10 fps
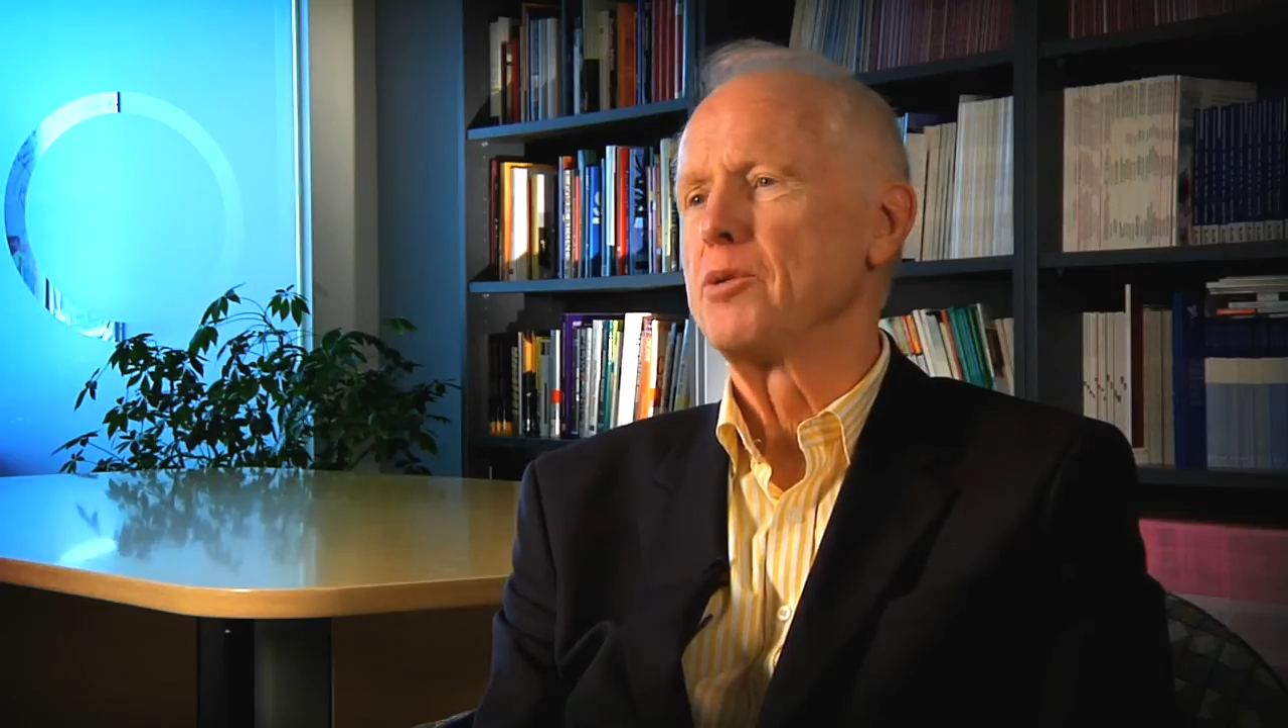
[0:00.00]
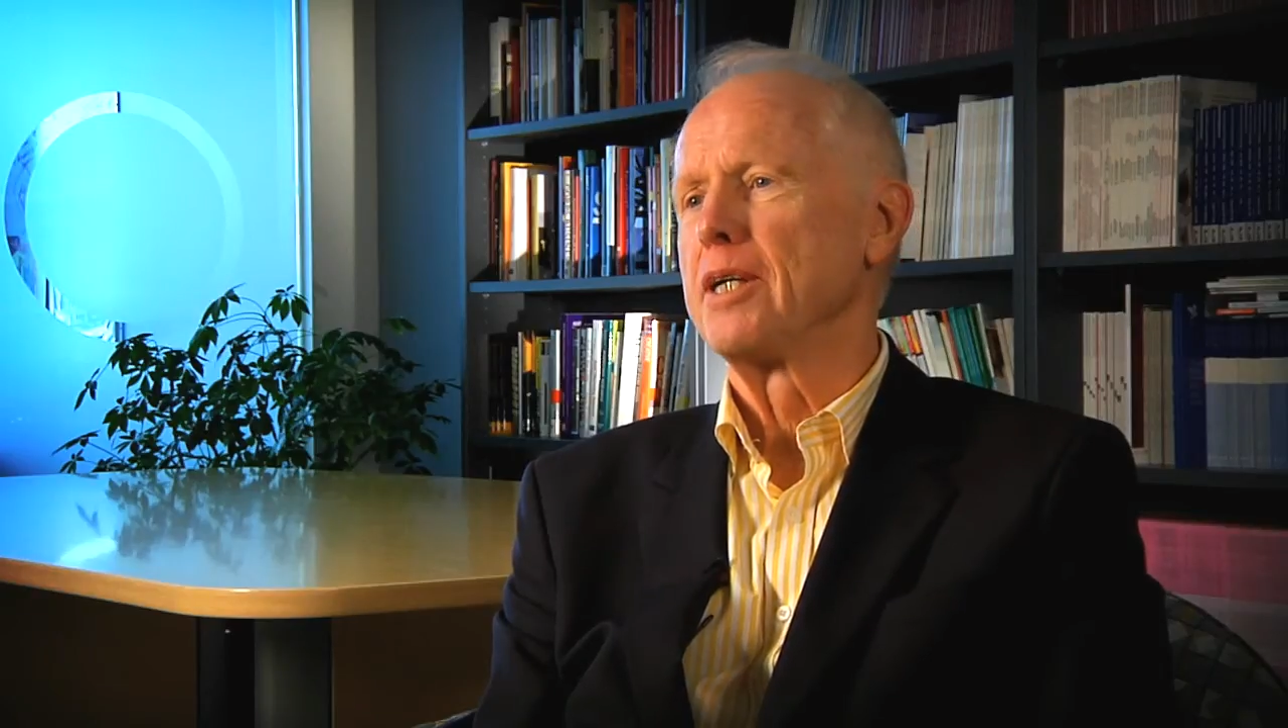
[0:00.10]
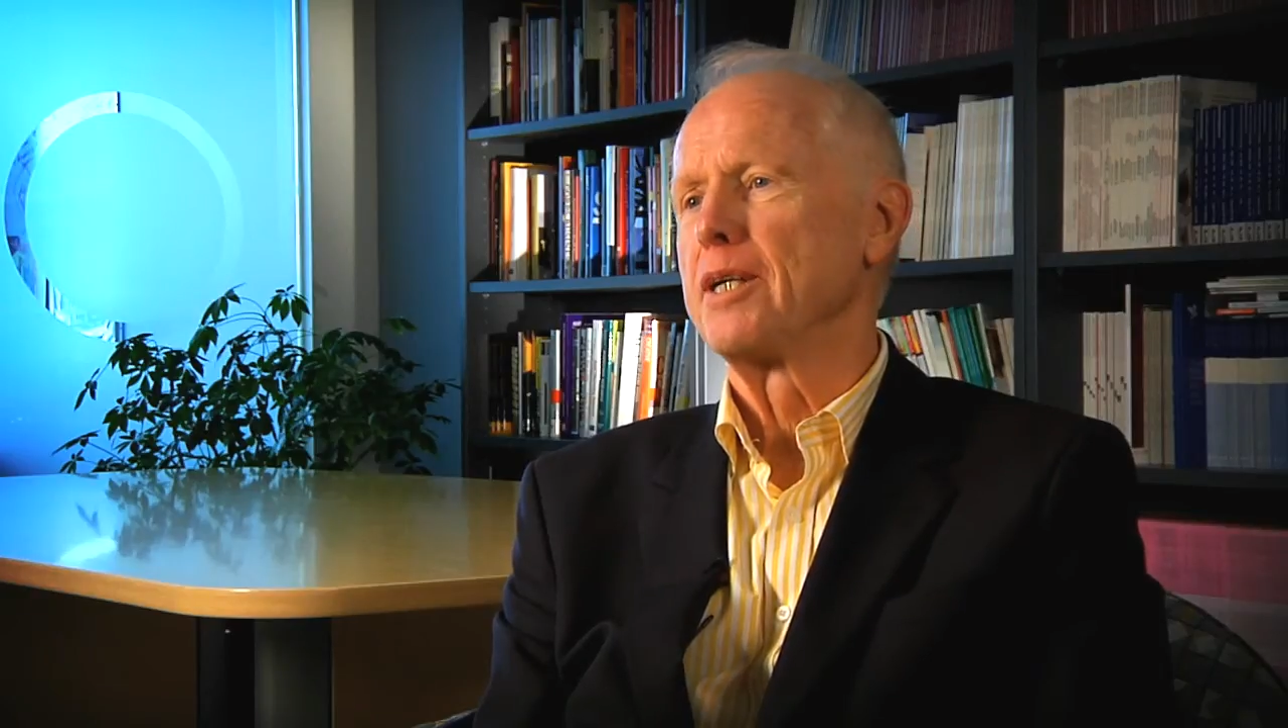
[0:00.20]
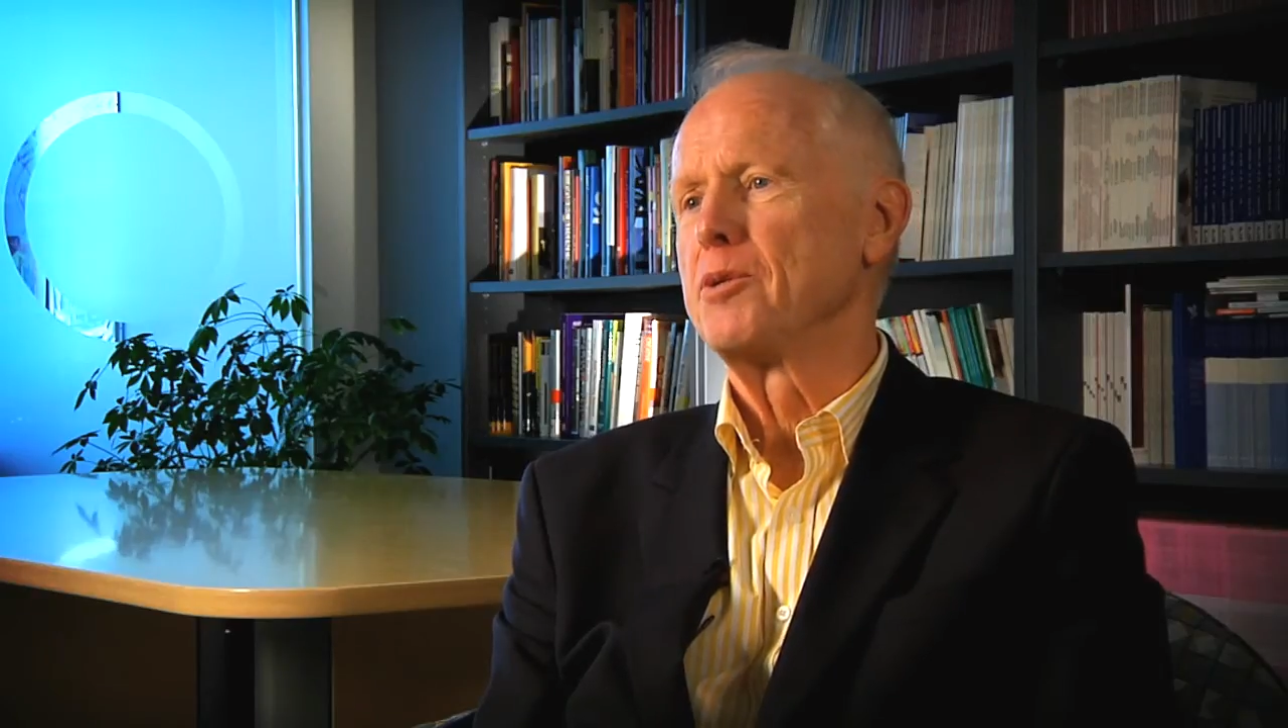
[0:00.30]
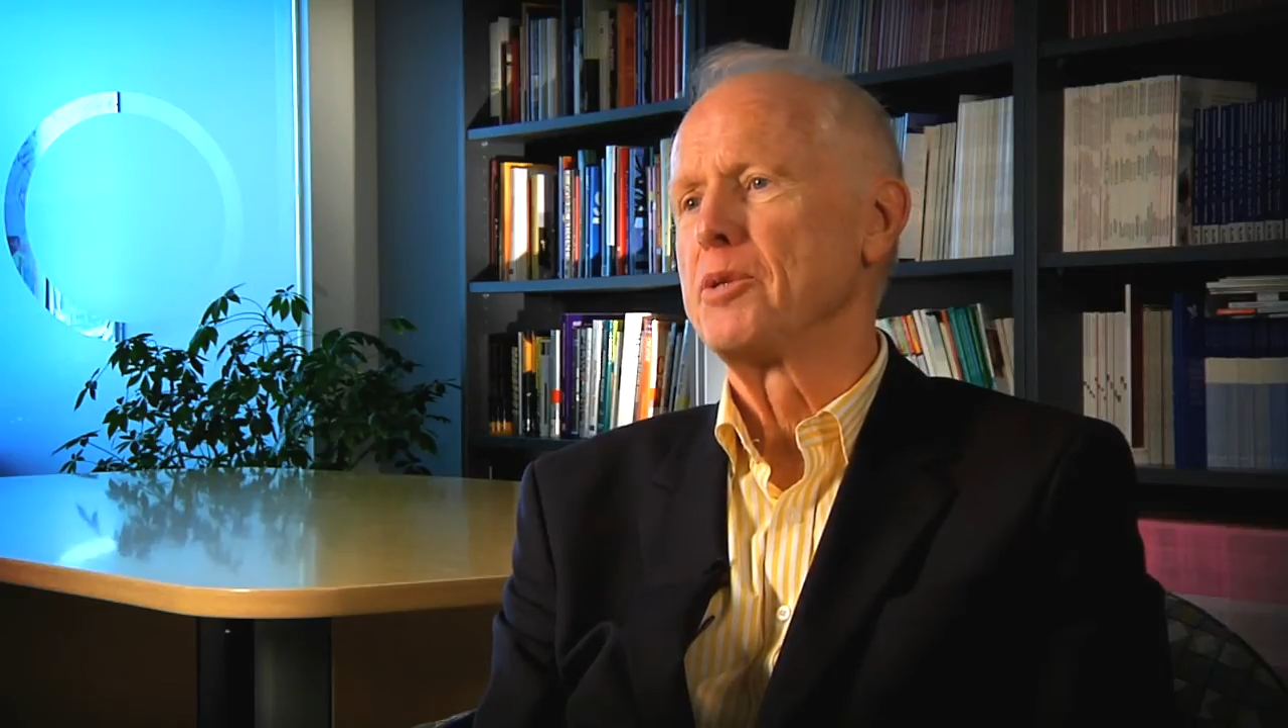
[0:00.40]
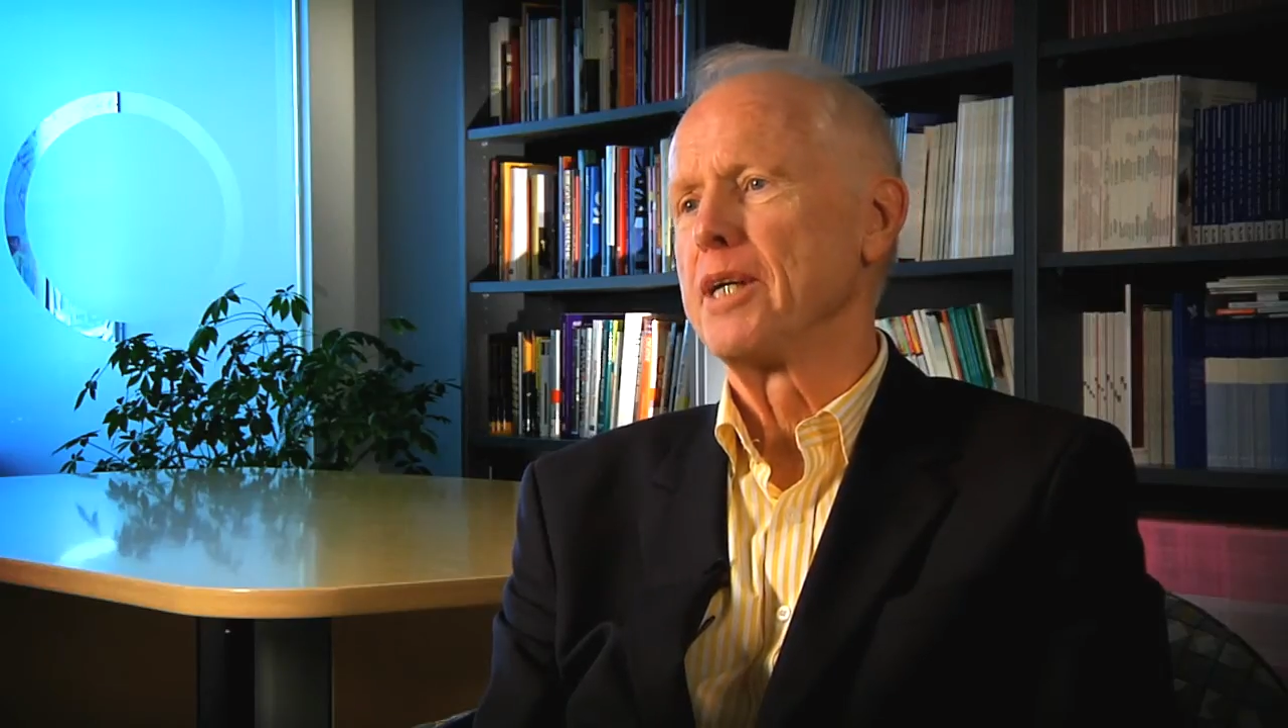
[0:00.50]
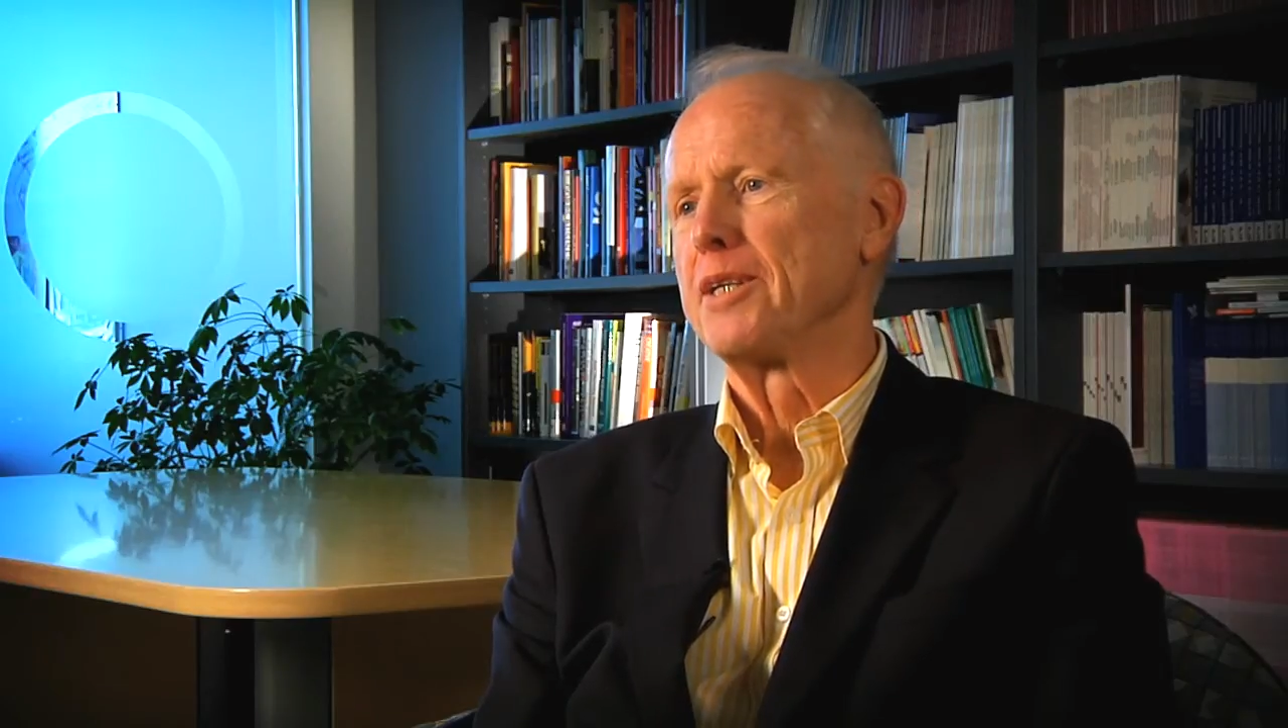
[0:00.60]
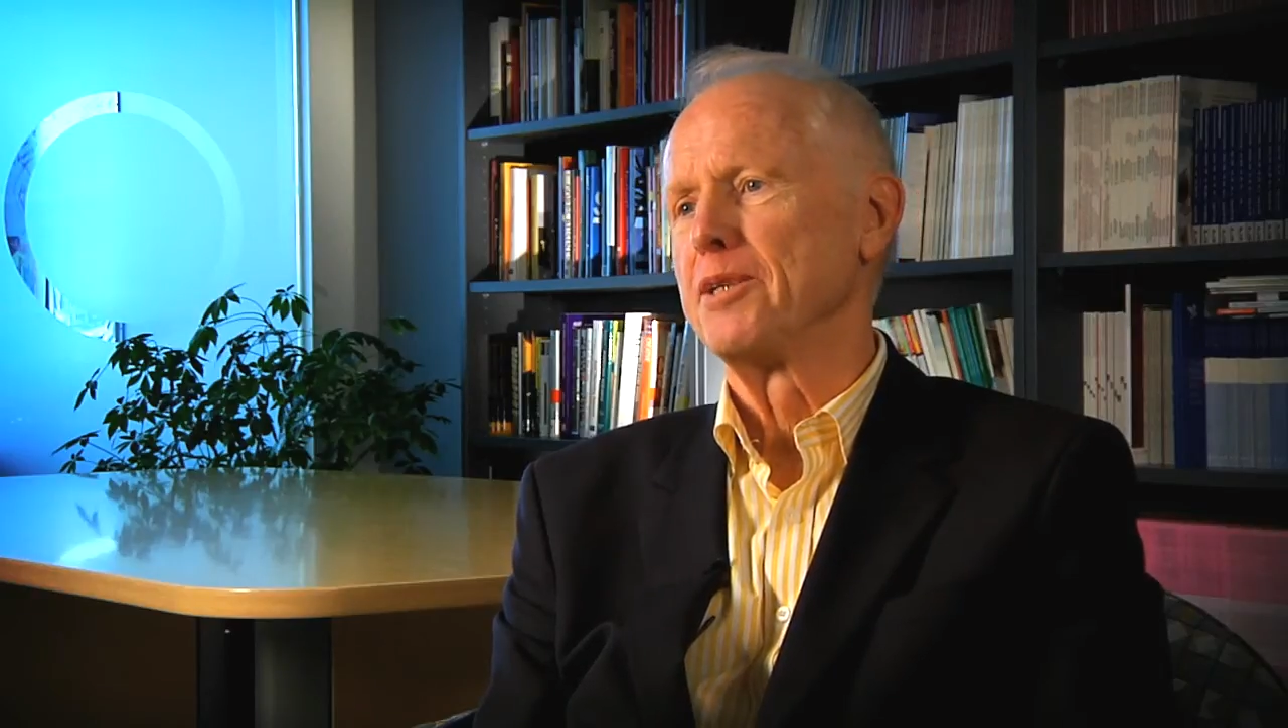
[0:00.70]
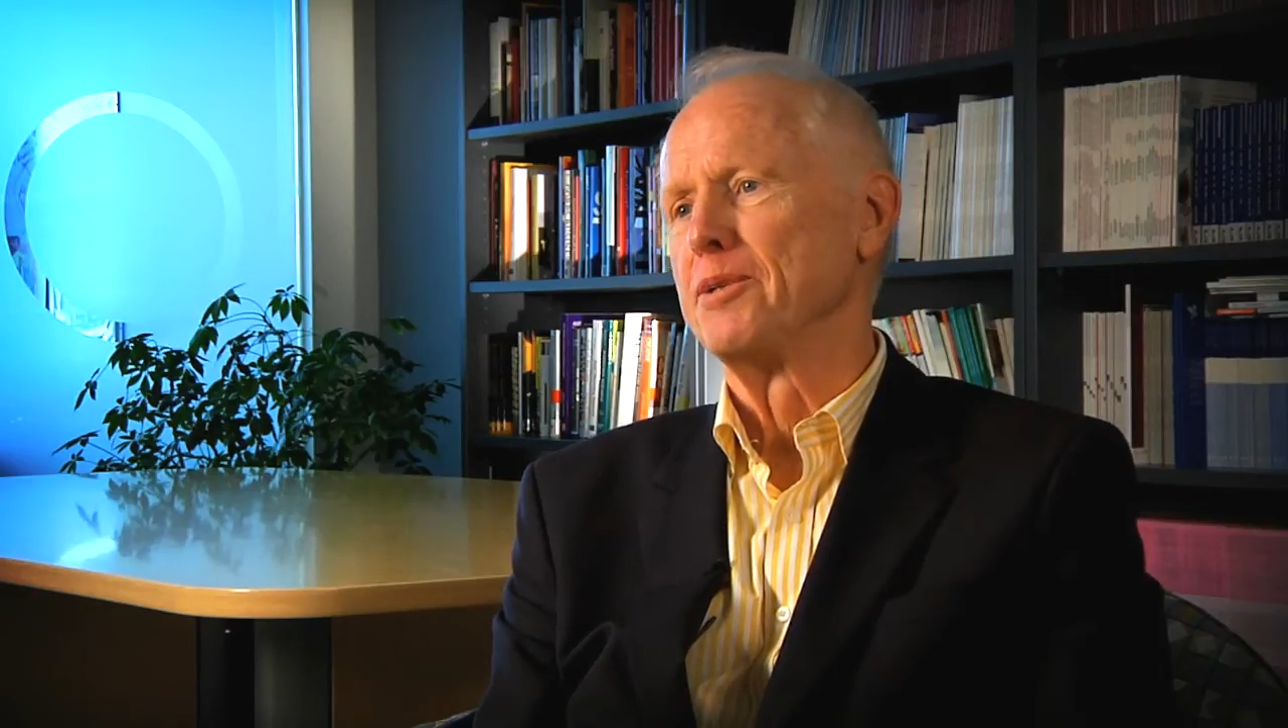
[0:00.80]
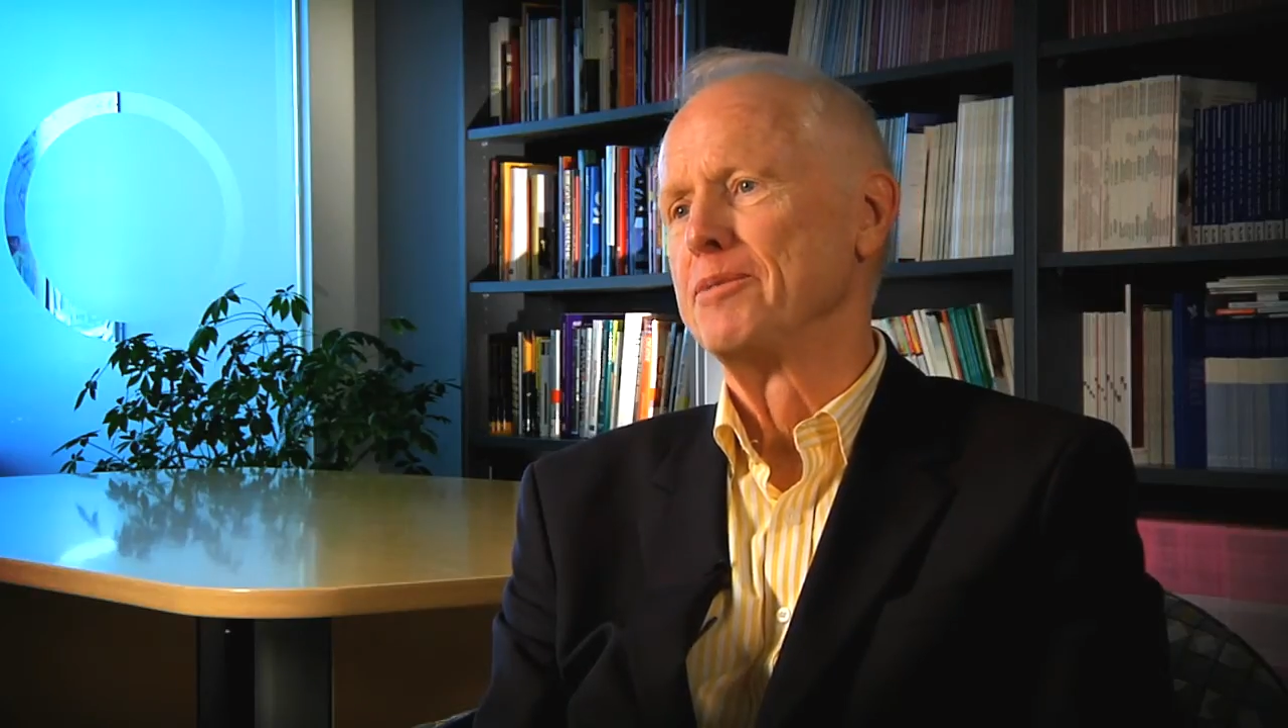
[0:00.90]
thank you,
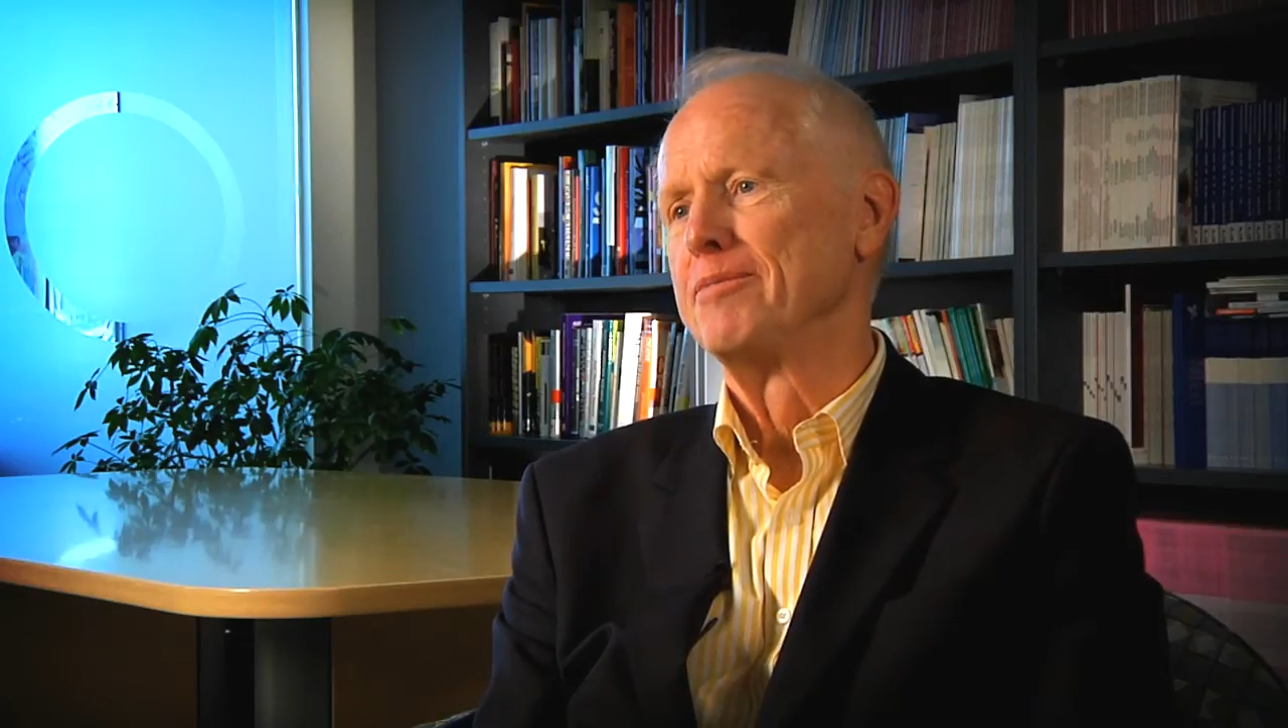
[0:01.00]
thank you.